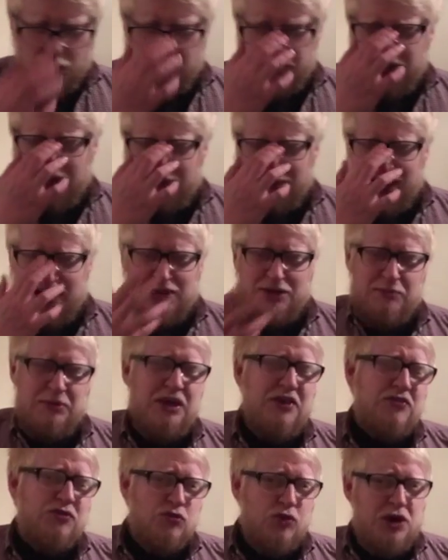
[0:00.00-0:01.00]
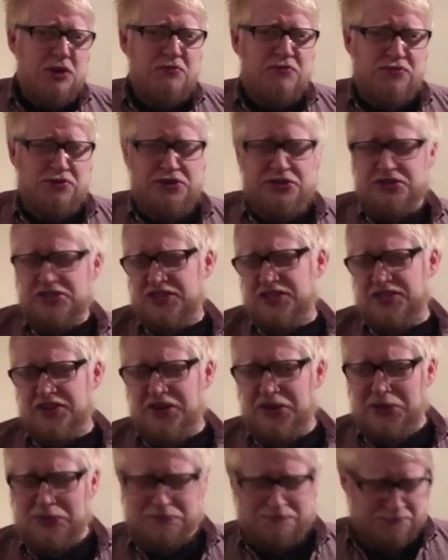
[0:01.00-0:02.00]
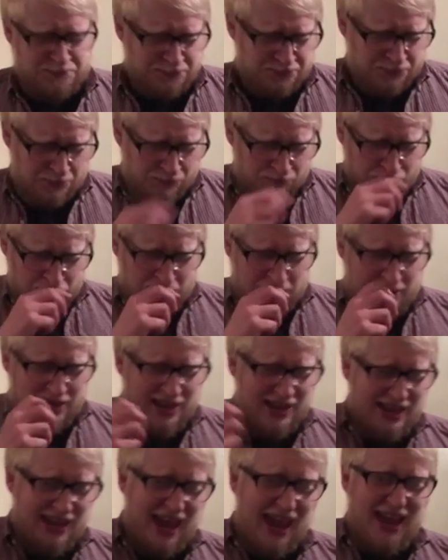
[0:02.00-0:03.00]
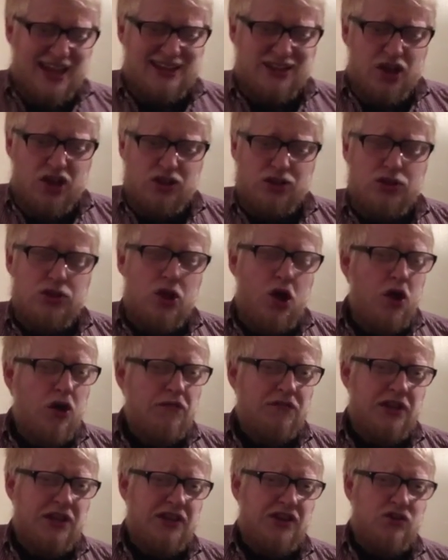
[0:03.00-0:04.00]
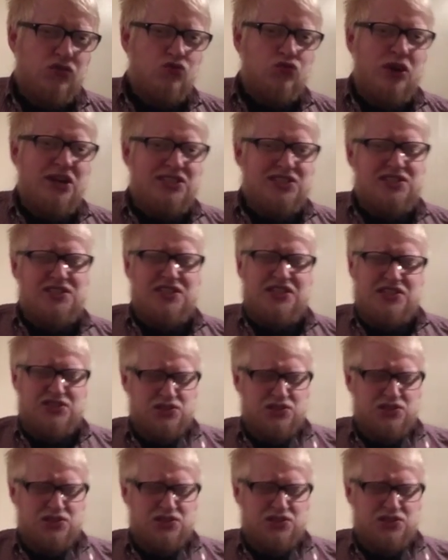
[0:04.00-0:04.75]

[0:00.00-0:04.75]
But yeah, getting a bit of grapefruit in there. Getting a lot of like a resiny